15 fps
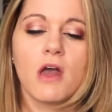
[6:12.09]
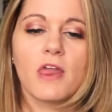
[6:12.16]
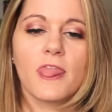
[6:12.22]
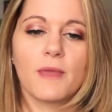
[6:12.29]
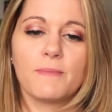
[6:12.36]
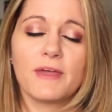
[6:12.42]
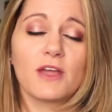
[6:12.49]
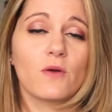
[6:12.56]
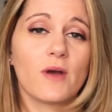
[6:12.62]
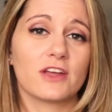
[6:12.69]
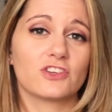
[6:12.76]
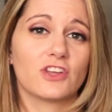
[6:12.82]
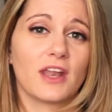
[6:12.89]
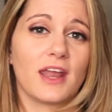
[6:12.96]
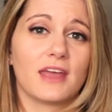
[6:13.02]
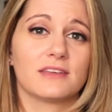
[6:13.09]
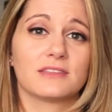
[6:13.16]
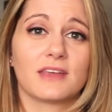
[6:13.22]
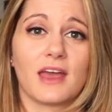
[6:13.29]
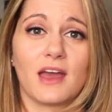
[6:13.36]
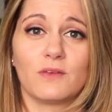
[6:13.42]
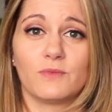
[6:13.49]
The big question is,
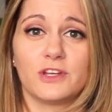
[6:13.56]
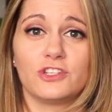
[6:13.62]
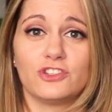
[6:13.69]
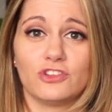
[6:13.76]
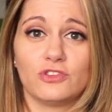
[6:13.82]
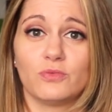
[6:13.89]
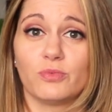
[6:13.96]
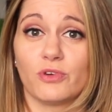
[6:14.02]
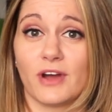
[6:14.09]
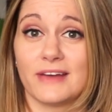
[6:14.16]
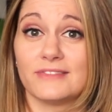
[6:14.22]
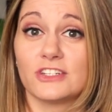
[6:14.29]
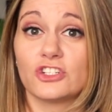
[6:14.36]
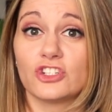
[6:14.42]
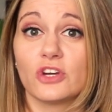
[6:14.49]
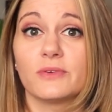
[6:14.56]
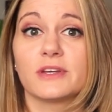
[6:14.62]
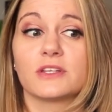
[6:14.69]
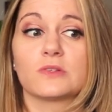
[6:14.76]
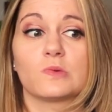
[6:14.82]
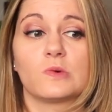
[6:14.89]
can we do private showings,